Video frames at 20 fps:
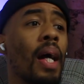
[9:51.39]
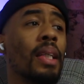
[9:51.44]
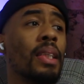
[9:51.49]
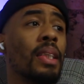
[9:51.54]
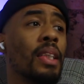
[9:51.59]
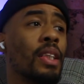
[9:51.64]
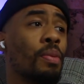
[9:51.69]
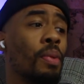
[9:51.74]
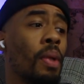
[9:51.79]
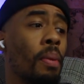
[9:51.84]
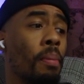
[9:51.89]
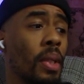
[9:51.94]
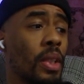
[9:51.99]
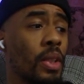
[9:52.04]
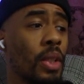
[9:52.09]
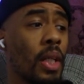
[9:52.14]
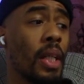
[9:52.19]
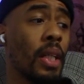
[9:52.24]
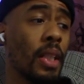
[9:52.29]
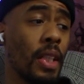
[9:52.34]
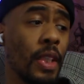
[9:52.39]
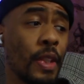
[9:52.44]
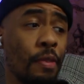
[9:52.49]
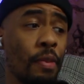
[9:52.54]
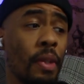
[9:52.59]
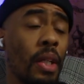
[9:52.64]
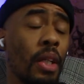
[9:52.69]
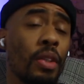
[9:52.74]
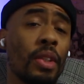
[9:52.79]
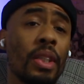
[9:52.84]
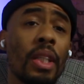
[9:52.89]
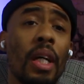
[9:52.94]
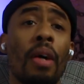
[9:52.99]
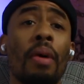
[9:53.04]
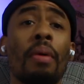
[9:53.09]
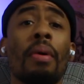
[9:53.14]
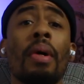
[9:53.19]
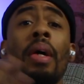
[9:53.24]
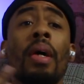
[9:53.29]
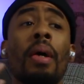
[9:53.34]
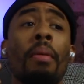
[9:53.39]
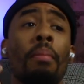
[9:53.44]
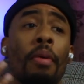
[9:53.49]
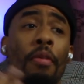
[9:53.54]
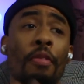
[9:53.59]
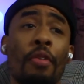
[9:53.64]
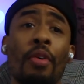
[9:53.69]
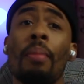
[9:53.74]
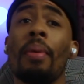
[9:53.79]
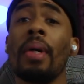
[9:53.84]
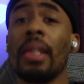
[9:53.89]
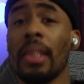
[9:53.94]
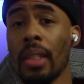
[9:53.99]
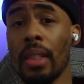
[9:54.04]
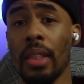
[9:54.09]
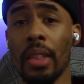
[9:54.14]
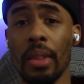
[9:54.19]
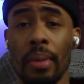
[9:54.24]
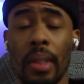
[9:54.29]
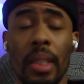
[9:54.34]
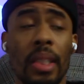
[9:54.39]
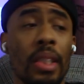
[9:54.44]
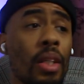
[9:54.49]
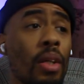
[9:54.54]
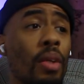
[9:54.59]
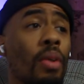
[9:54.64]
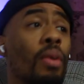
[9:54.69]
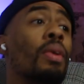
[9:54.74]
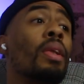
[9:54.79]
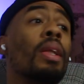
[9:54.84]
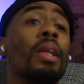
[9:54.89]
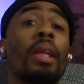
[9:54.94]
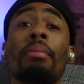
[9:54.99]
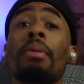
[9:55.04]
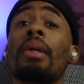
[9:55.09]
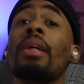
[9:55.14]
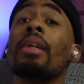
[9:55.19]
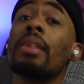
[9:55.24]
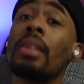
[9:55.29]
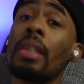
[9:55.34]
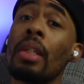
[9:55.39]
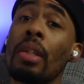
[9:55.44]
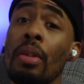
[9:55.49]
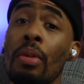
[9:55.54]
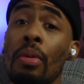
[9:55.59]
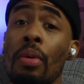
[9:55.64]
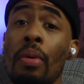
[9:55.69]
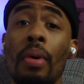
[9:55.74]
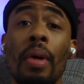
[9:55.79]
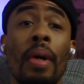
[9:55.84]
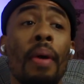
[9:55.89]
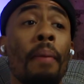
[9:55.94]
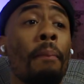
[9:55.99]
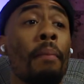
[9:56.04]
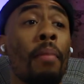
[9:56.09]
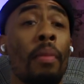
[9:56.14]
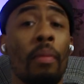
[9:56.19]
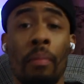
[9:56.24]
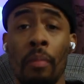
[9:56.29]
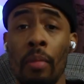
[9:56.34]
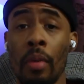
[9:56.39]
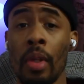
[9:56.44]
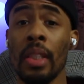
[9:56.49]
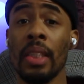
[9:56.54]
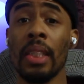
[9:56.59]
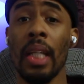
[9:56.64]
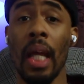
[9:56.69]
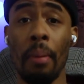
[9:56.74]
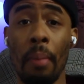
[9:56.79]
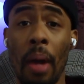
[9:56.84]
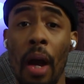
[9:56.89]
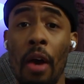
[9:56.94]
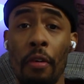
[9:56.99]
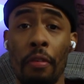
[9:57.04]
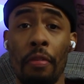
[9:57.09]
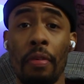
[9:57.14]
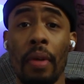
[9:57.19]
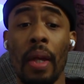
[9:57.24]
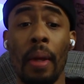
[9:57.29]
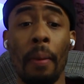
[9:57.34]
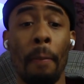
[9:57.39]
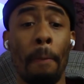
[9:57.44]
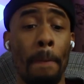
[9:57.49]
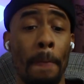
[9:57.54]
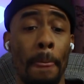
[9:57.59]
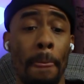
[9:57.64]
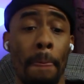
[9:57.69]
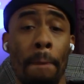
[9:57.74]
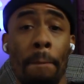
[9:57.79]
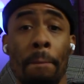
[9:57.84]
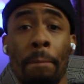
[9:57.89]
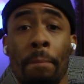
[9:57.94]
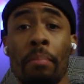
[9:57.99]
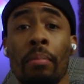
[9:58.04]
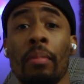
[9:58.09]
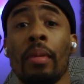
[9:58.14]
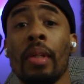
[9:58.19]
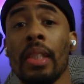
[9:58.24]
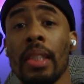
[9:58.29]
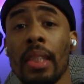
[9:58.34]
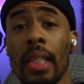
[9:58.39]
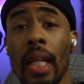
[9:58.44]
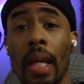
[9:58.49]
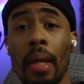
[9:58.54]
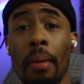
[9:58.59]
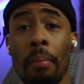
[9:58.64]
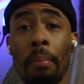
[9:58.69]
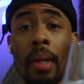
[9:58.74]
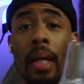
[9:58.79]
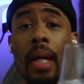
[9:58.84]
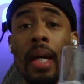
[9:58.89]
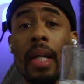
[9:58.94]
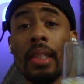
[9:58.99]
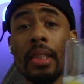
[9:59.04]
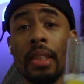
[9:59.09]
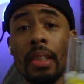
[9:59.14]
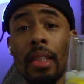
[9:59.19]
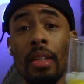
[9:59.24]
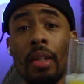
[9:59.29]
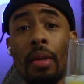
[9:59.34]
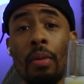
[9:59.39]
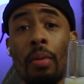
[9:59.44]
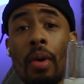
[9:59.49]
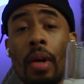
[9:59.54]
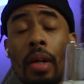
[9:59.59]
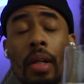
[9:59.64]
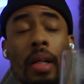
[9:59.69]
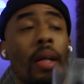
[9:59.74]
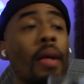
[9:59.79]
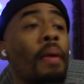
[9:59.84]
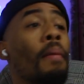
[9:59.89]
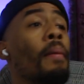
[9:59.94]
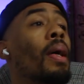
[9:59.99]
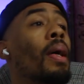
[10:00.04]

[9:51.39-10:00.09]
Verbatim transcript: I just want to make sure I get these videos out before my surgery. So let me continue on. Same outfit, same big ass jug of water.